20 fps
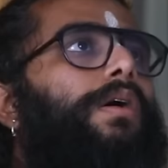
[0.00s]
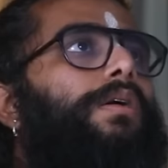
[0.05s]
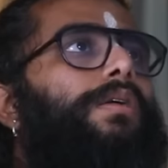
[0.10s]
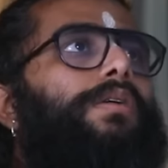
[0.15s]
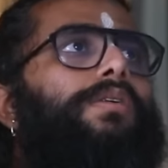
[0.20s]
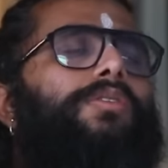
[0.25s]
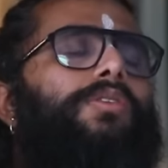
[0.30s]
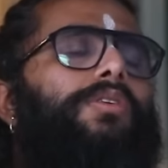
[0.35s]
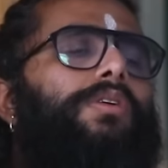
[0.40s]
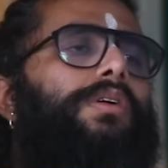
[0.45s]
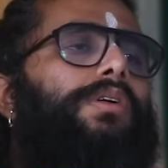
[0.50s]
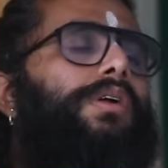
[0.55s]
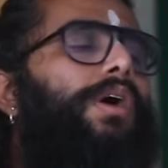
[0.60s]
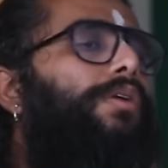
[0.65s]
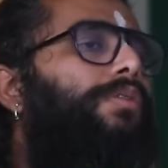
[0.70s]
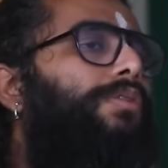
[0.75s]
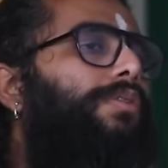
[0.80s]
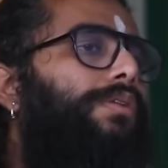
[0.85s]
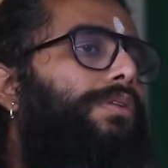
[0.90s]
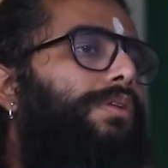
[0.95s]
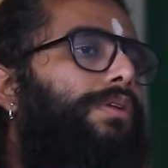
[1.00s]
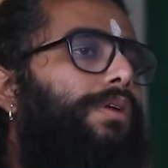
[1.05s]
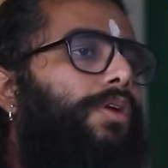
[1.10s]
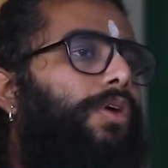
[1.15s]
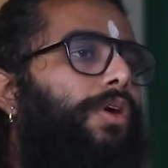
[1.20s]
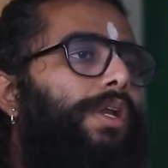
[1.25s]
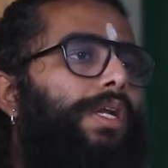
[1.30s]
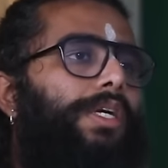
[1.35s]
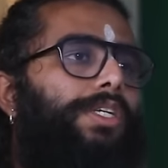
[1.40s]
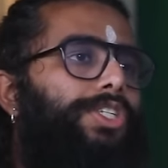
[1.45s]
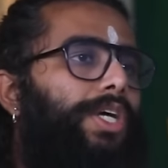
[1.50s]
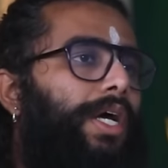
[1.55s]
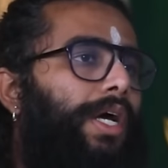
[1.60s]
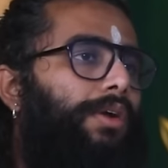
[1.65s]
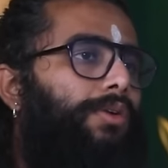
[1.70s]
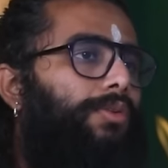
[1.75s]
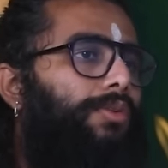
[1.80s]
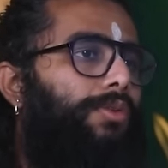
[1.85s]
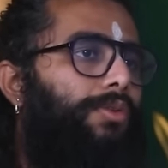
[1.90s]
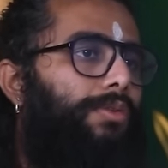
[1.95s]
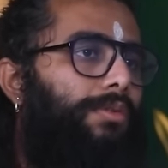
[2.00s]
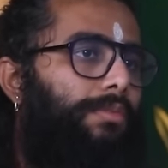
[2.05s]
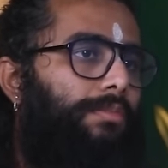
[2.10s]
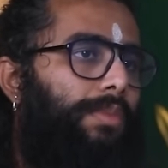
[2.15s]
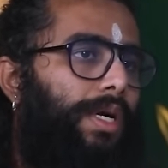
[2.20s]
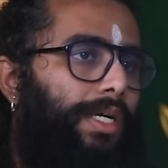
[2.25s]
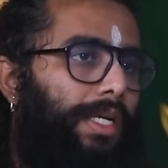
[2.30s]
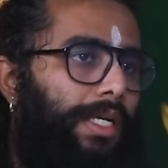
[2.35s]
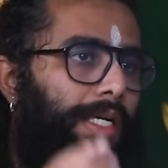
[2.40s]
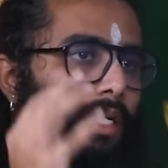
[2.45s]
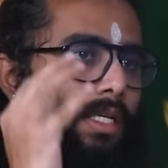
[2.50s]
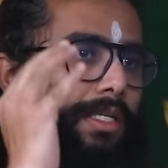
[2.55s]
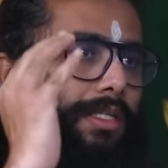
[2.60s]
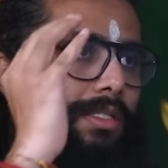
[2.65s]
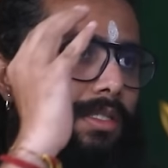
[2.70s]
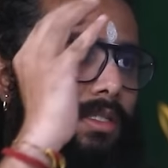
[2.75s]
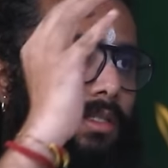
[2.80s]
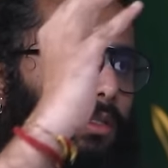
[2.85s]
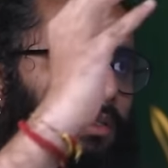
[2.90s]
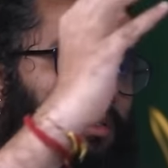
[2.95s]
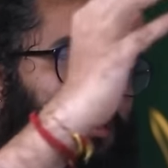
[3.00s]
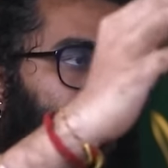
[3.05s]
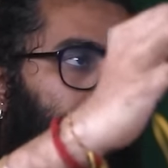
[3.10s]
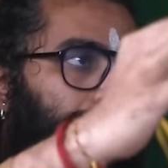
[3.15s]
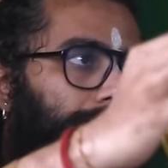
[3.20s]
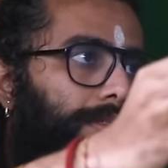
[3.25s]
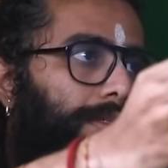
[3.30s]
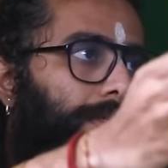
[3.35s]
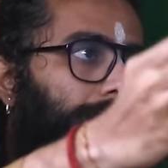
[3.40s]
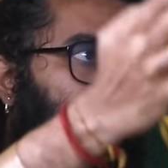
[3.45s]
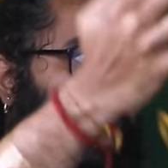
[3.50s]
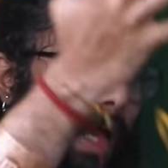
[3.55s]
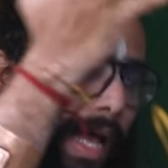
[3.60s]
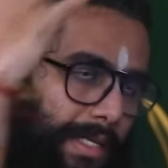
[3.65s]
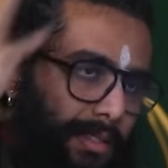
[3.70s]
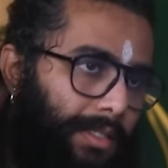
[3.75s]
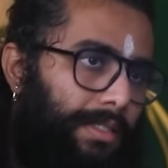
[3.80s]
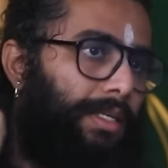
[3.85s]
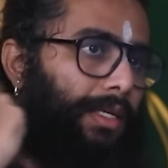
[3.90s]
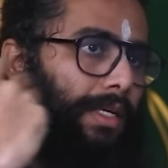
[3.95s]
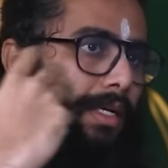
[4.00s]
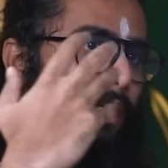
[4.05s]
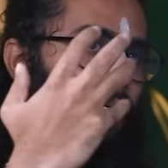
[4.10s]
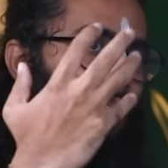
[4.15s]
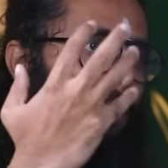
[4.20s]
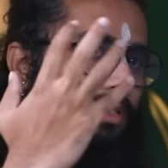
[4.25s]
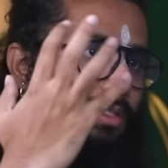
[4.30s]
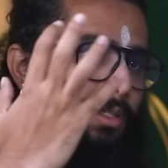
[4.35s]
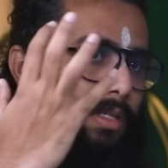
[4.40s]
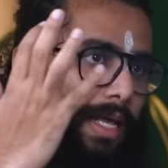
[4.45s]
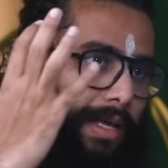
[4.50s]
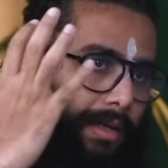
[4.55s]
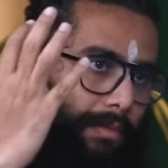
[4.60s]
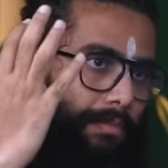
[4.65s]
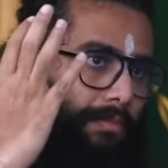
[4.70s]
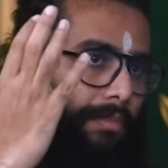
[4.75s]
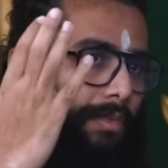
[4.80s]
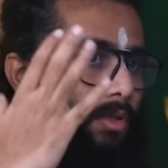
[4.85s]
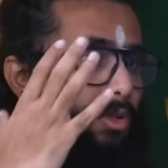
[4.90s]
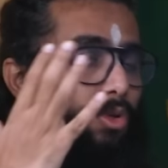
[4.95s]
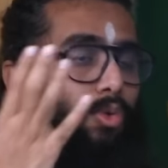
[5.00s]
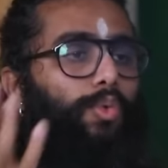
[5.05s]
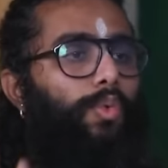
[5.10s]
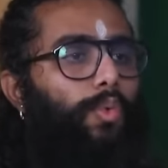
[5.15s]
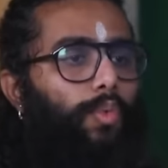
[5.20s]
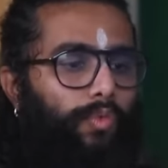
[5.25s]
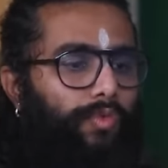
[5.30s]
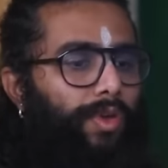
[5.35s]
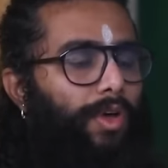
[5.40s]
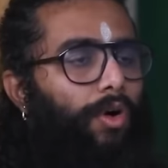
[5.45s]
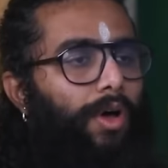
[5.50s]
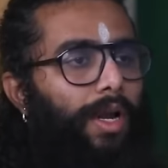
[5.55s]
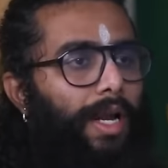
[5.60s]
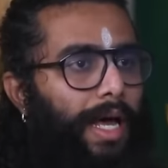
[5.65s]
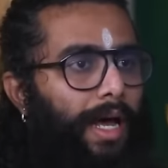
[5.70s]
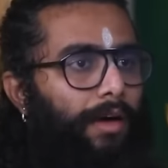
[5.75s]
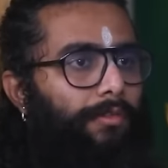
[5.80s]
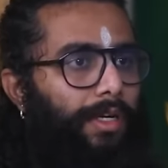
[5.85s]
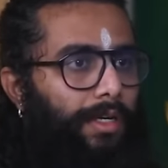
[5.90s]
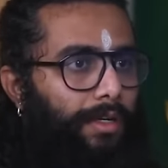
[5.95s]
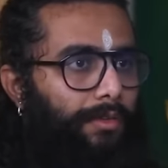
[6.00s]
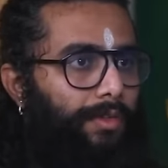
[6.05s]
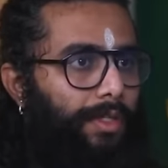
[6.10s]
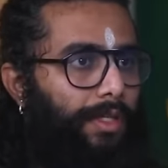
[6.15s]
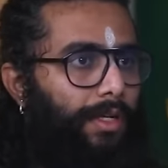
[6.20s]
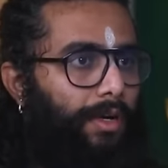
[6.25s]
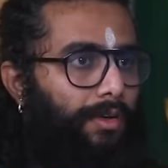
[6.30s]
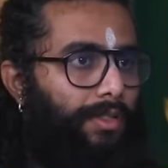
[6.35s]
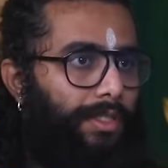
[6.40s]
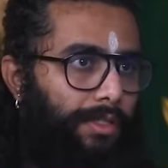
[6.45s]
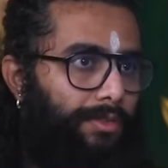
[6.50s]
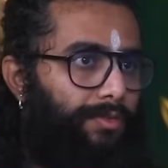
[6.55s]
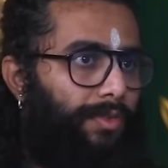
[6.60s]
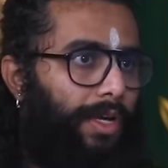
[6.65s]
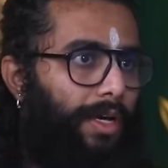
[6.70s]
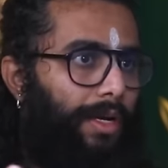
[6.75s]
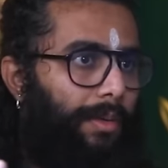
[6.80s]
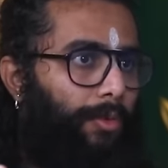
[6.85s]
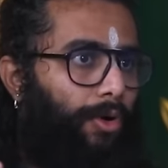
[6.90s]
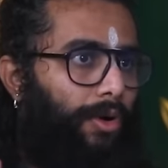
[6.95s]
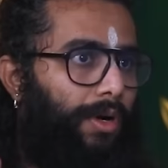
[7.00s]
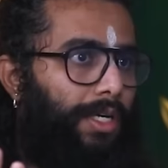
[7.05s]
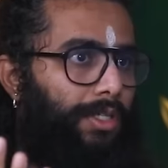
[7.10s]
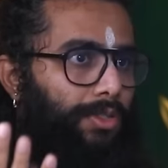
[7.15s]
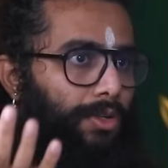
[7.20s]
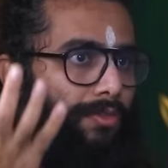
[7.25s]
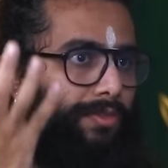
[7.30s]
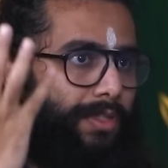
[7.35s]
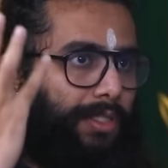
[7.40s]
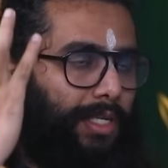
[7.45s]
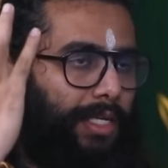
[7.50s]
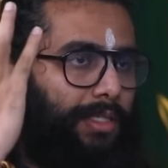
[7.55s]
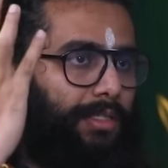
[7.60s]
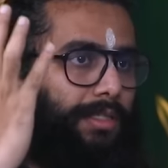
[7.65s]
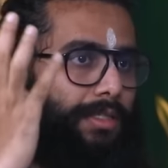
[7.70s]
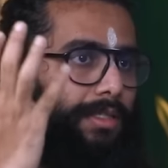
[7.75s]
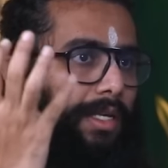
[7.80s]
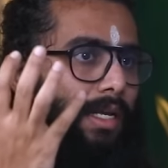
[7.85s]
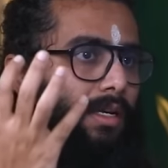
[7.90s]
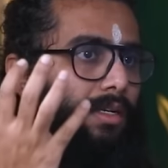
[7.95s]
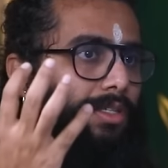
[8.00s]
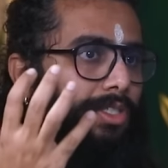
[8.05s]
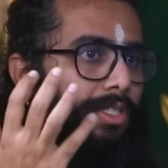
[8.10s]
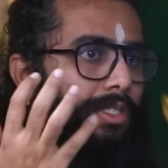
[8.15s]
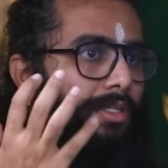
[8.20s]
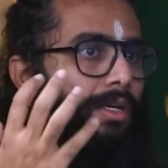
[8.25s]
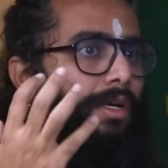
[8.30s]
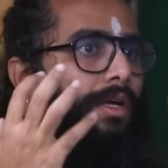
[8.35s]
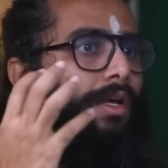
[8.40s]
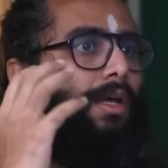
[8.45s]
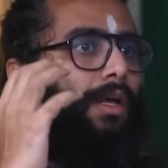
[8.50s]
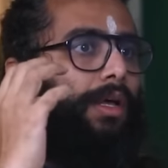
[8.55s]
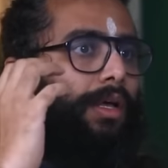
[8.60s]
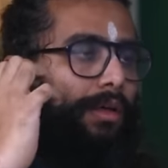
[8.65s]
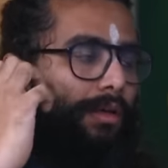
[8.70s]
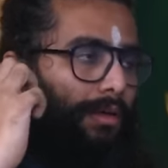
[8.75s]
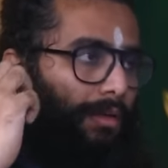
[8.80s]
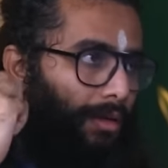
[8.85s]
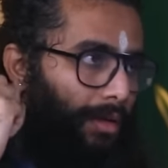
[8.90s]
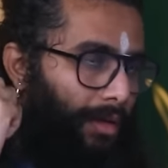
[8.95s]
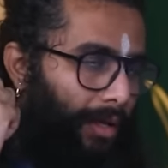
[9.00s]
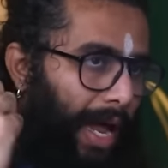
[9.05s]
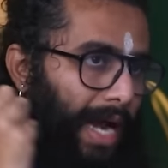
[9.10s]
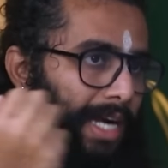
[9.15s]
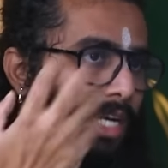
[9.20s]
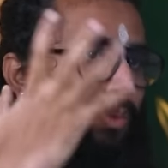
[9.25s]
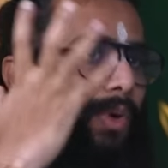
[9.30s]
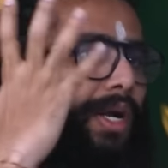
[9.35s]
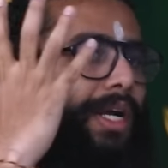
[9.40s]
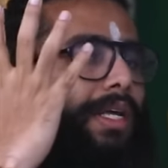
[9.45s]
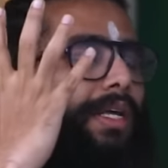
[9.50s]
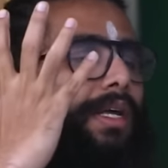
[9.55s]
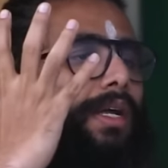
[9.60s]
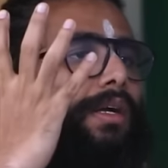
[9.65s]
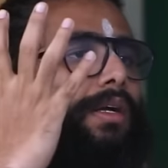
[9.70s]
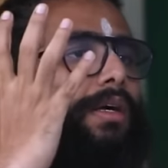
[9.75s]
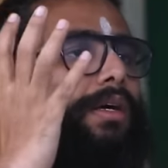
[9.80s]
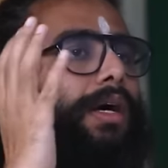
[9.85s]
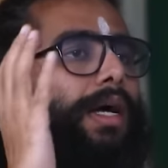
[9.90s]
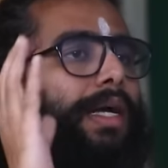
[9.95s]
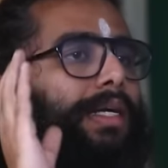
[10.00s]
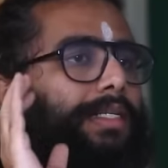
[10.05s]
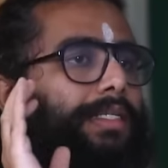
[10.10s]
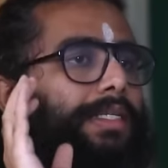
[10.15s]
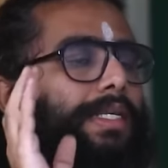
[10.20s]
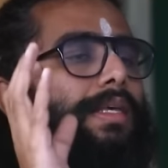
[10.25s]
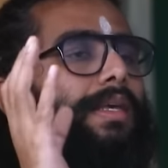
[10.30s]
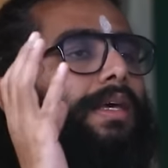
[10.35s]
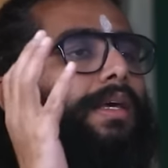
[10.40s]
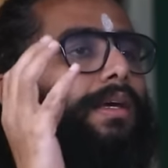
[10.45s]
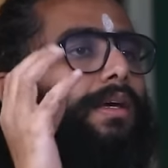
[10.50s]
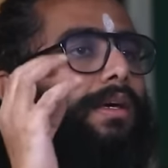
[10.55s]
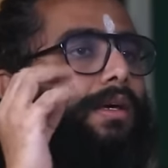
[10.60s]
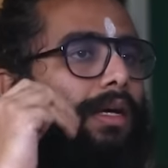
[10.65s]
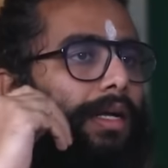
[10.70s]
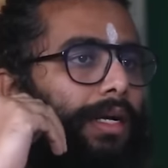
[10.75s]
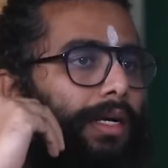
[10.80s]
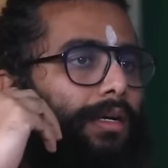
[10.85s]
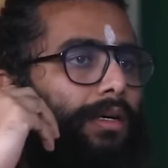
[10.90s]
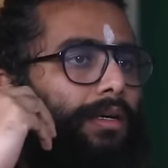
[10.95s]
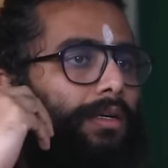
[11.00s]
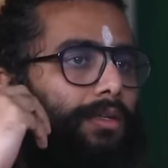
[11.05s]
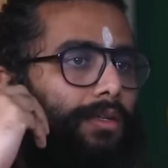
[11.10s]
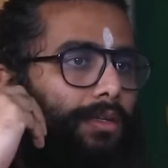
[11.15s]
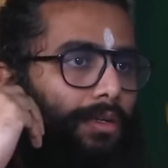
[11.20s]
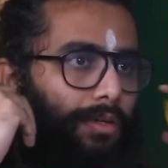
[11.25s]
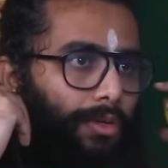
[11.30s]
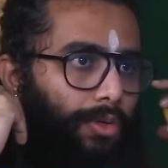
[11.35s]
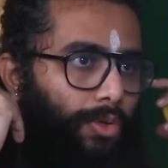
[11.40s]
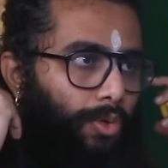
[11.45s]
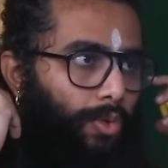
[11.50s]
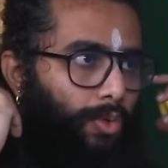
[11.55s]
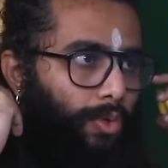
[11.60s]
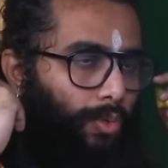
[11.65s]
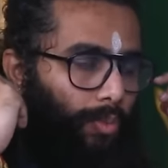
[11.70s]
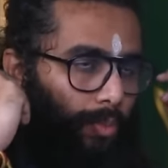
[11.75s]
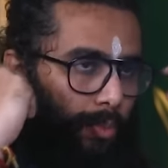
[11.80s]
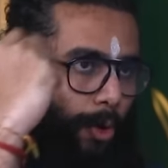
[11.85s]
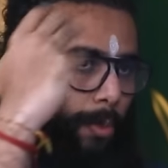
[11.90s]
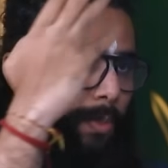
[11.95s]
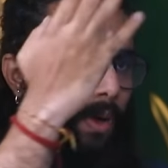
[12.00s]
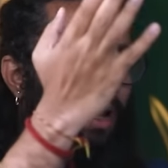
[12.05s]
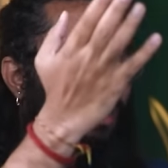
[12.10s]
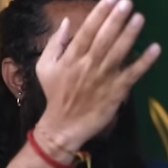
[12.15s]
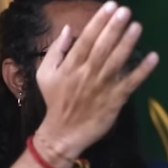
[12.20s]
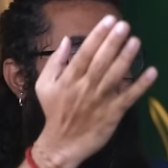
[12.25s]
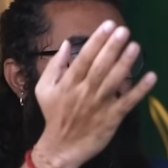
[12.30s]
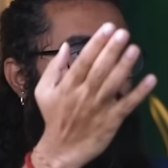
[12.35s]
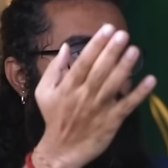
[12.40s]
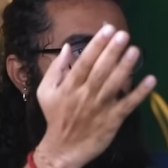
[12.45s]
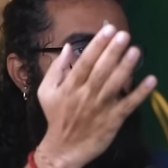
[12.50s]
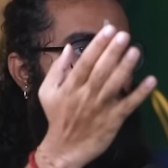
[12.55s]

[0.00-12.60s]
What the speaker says: Knowledge, I don't know, but it is accessing it. It's like we all have it within ourselves. We are products of the sun's energy, activating it and seeking it to propel our minds